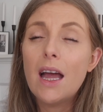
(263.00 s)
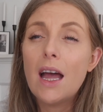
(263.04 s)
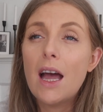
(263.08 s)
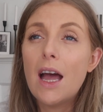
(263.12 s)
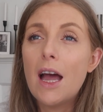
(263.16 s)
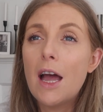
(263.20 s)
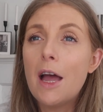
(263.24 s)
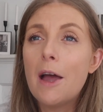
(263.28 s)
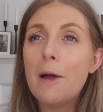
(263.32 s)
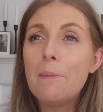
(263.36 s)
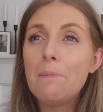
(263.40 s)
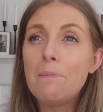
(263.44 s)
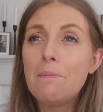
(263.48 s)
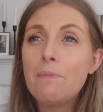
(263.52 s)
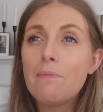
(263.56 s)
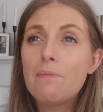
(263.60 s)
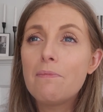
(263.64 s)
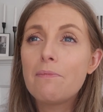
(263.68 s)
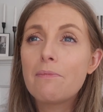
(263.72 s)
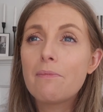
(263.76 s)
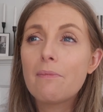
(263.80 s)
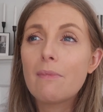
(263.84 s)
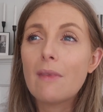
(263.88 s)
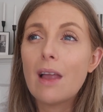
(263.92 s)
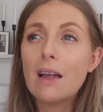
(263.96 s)

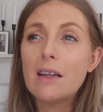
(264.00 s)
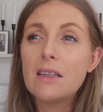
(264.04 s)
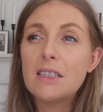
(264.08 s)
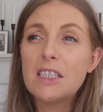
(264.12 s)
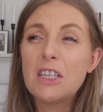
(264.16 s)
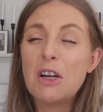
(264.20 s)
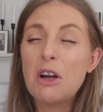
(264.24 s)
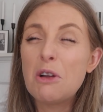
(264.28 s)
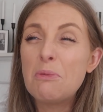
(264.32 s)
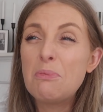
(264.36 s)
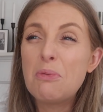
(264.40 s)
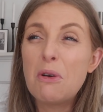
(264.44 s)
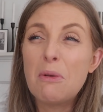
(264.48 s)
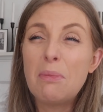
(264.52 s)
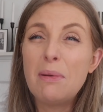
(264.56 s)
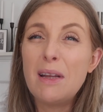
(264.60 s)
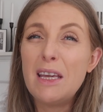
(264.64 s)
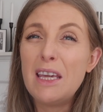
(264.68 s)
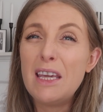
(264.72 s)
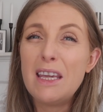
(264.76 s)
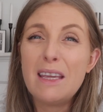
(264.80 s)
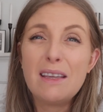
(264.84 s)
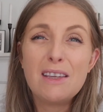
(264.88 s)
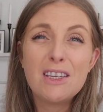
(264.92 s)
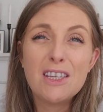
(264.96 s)
Um, so I'd
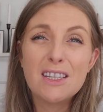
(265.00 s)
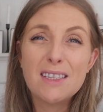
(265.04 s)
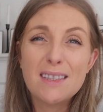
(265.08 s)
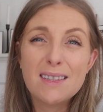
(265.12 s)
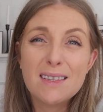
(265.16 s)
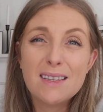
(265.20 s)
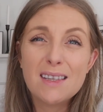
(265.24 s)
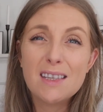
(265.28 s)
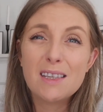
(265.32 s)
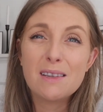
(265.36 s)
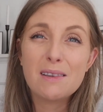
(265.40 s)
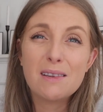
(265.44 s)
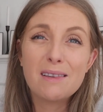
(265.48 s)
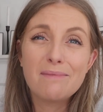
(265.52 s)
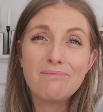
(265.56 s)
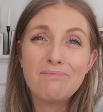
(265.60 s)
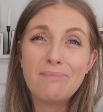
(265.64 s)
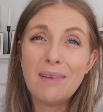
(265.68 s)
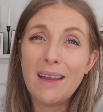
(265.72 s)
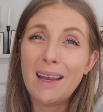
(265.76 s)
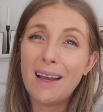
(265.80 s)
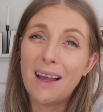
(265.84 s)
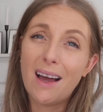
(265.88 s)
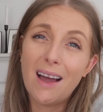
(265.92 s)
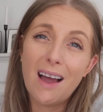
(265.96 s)
probably just
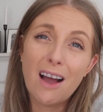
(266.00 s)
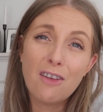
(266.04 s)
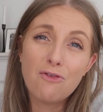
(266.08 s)
be like,